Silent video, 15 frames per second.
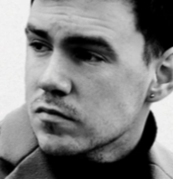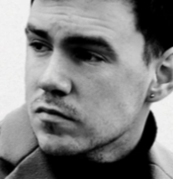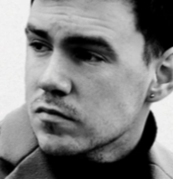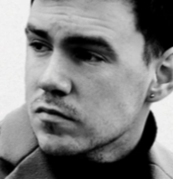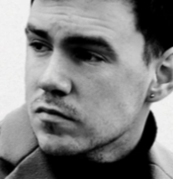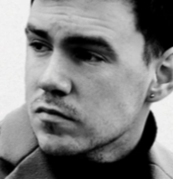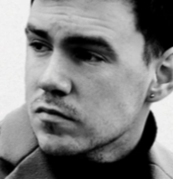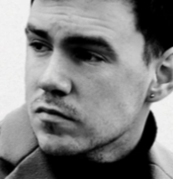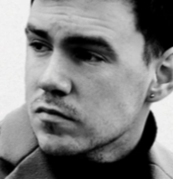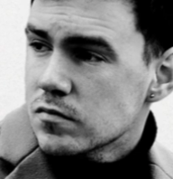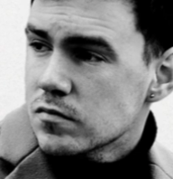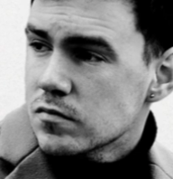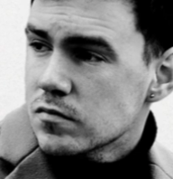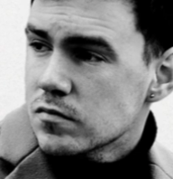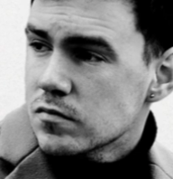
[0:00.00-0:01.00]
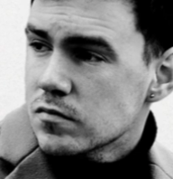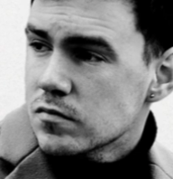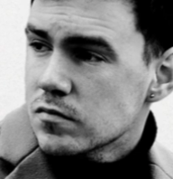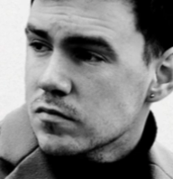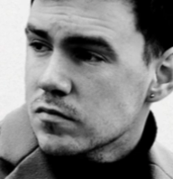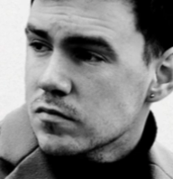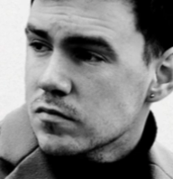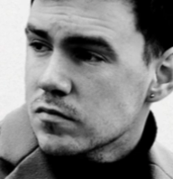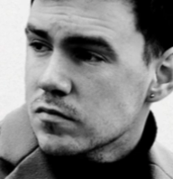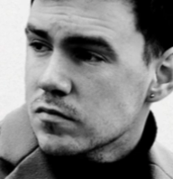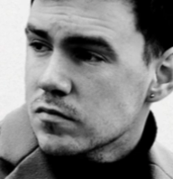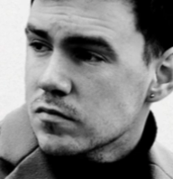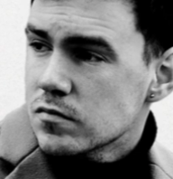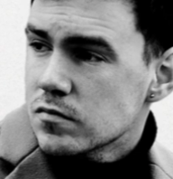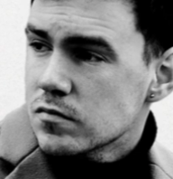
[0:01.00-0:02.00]

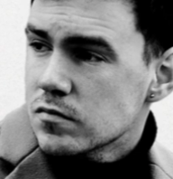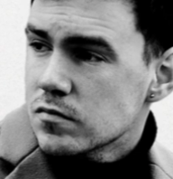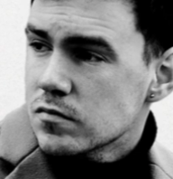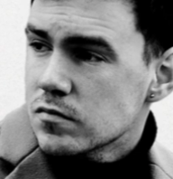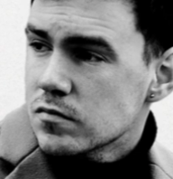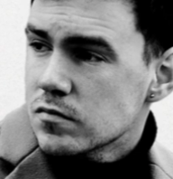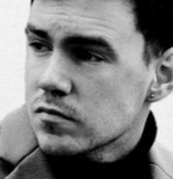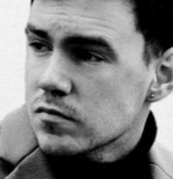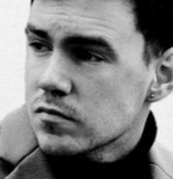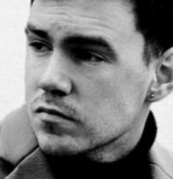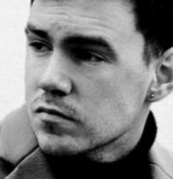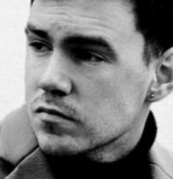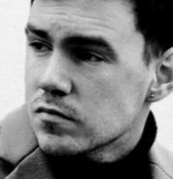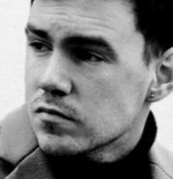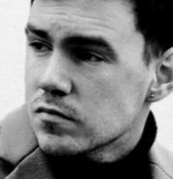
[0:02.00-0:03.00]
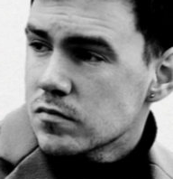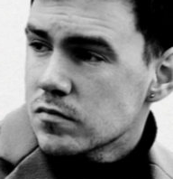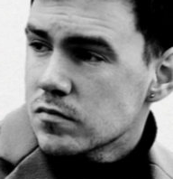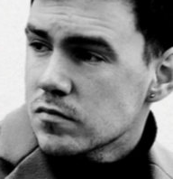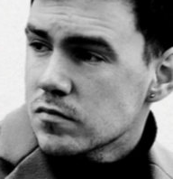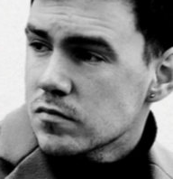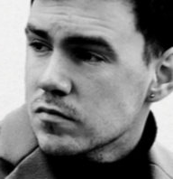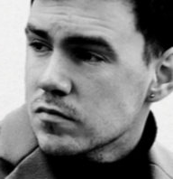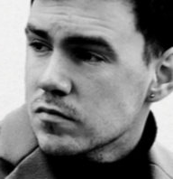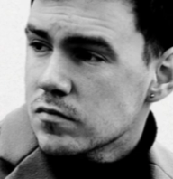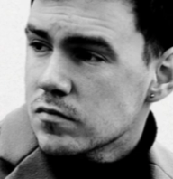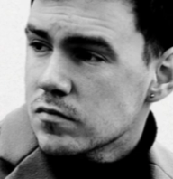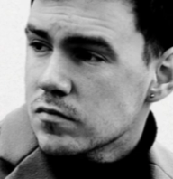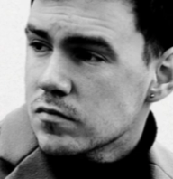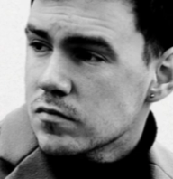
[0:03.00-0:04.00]

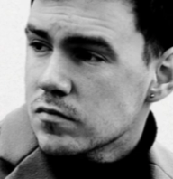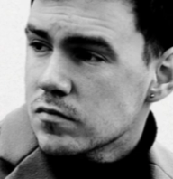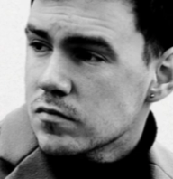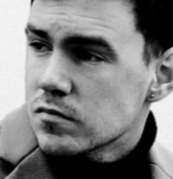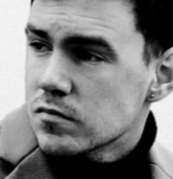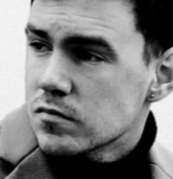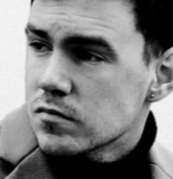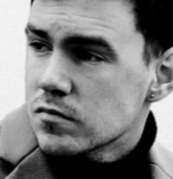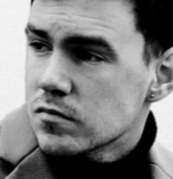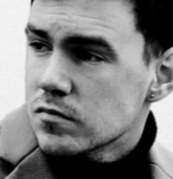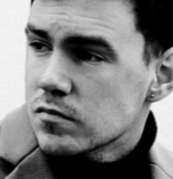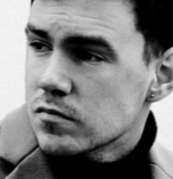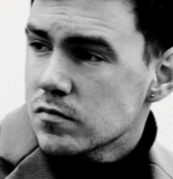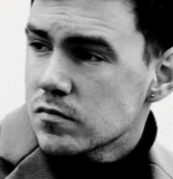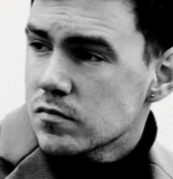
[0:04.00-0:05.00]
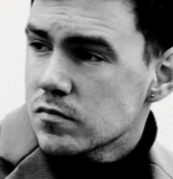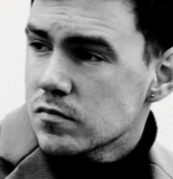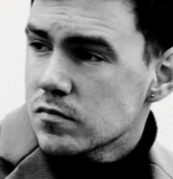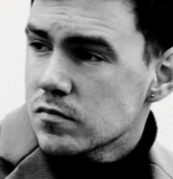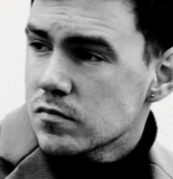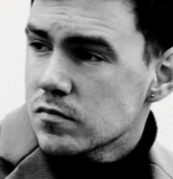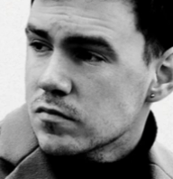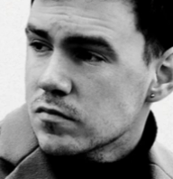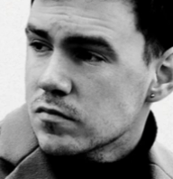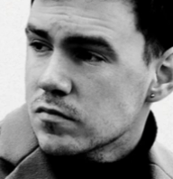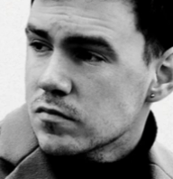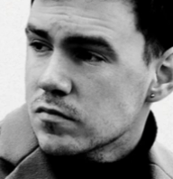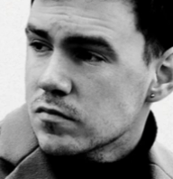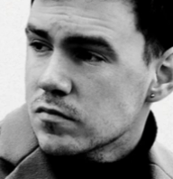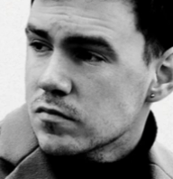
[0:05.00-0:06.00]

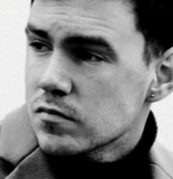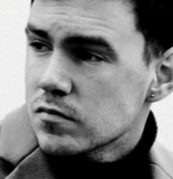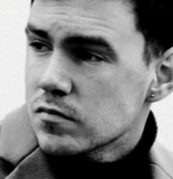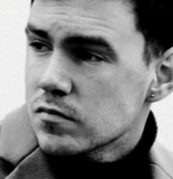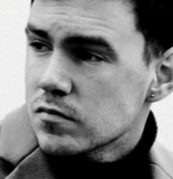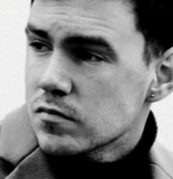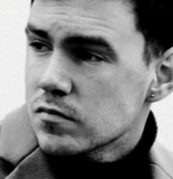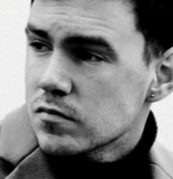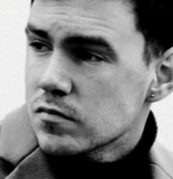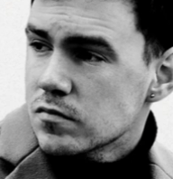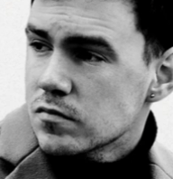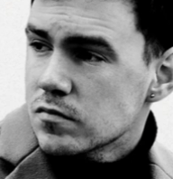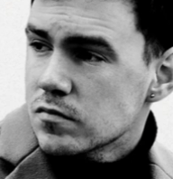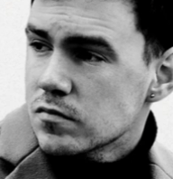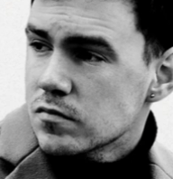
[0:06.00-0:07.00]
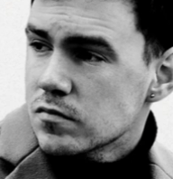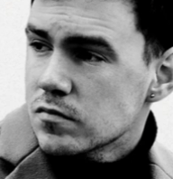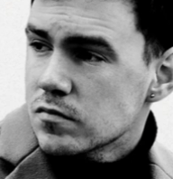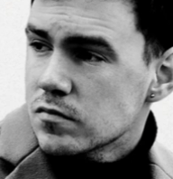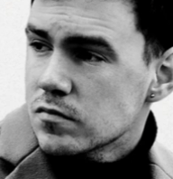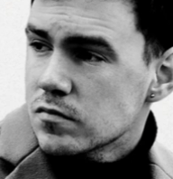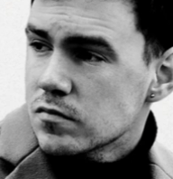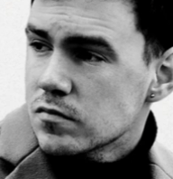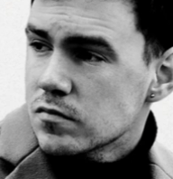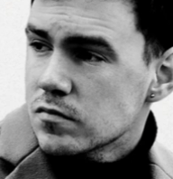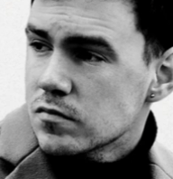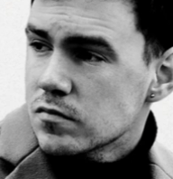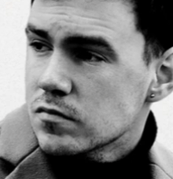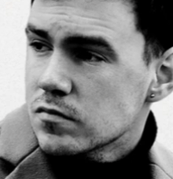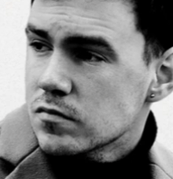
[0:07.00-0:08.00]
The face doesn't move, so there is nothing to read.